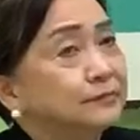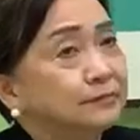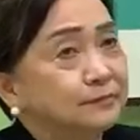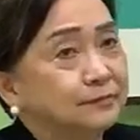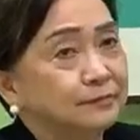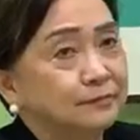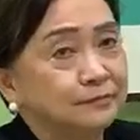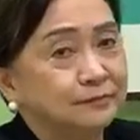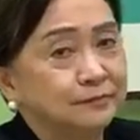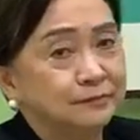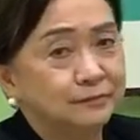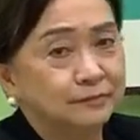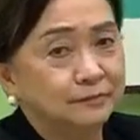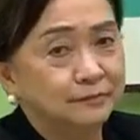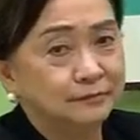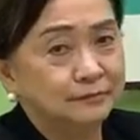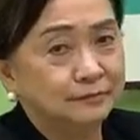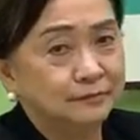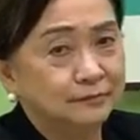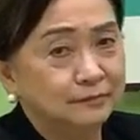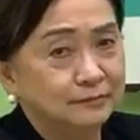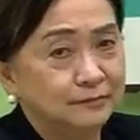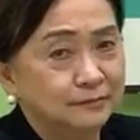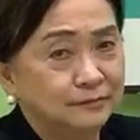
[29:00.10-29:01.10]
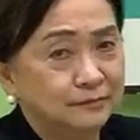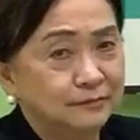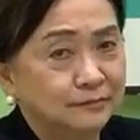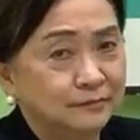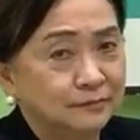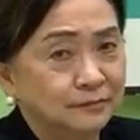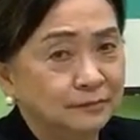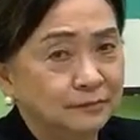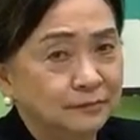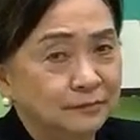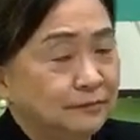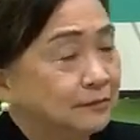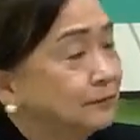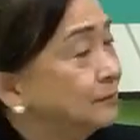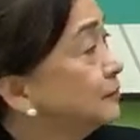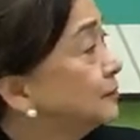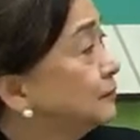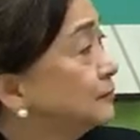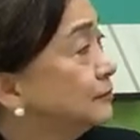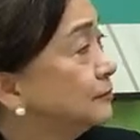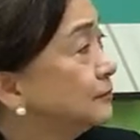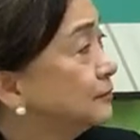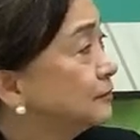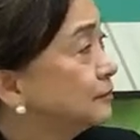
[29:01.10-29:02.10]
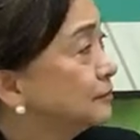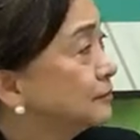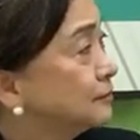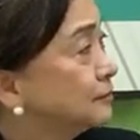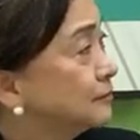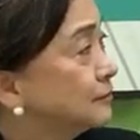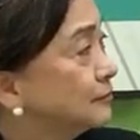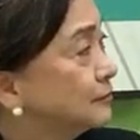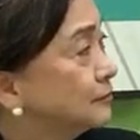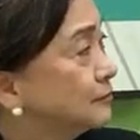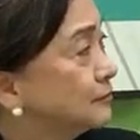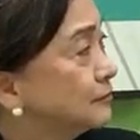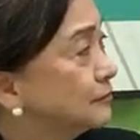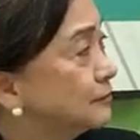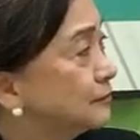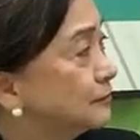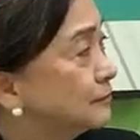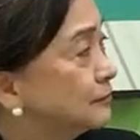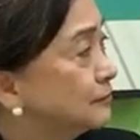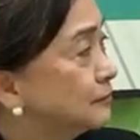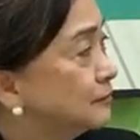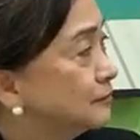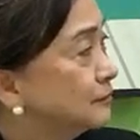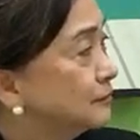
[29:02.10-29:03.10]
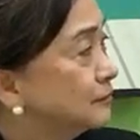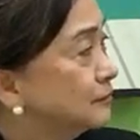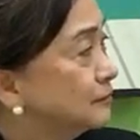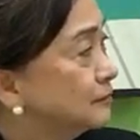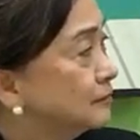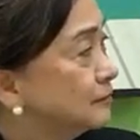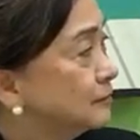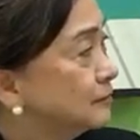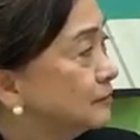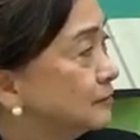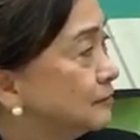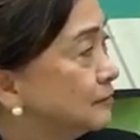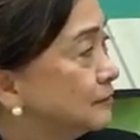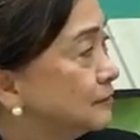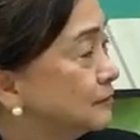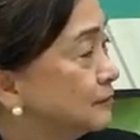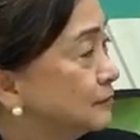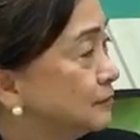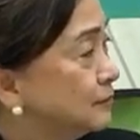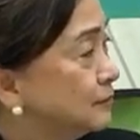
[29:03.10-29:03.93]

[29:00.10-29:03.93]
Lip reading: This person isn't speaking.